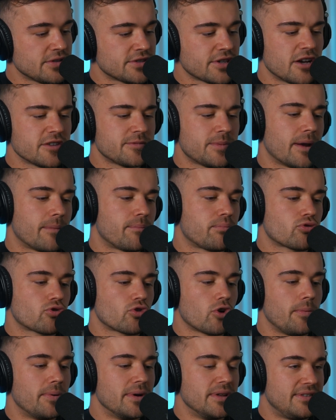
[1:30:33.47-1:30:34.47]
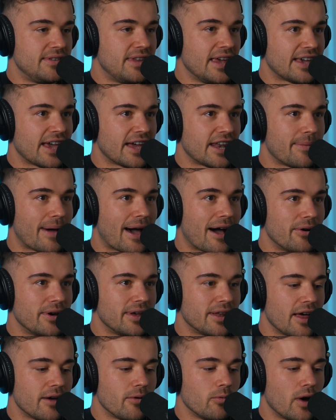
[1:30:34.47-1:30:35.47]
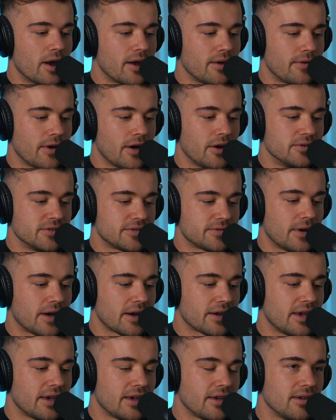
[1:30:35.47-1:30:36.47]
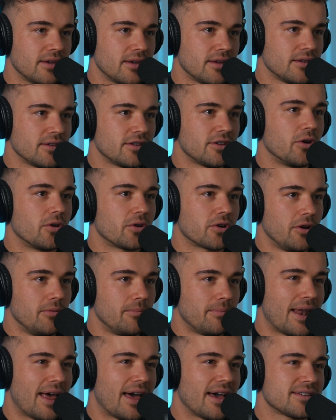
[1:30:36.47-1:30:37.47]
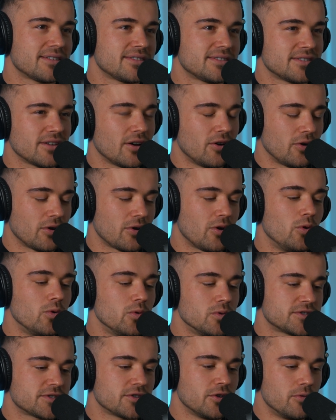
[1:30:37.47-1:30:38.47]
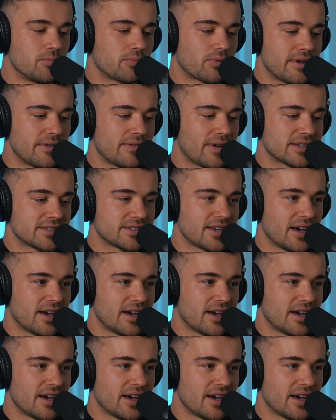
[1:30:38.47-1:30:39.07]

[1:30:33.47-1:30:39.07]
Guy's been a proper dickhead about it, like one of those fucking God complex school prefects